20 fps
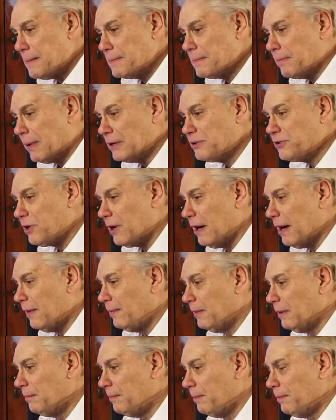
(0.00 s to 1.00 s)
much
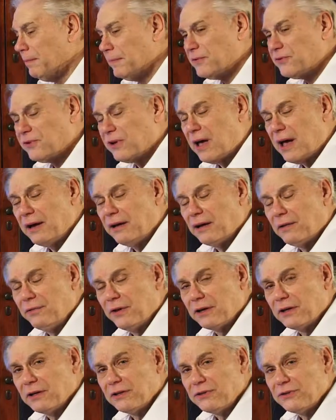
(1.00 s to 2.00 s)
on the side of
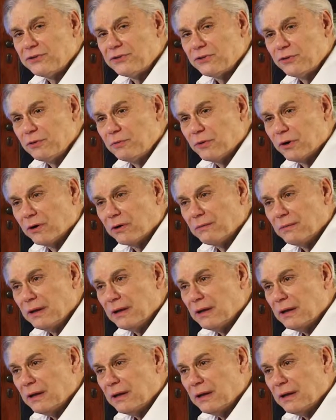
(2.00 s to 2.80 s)
the consumer.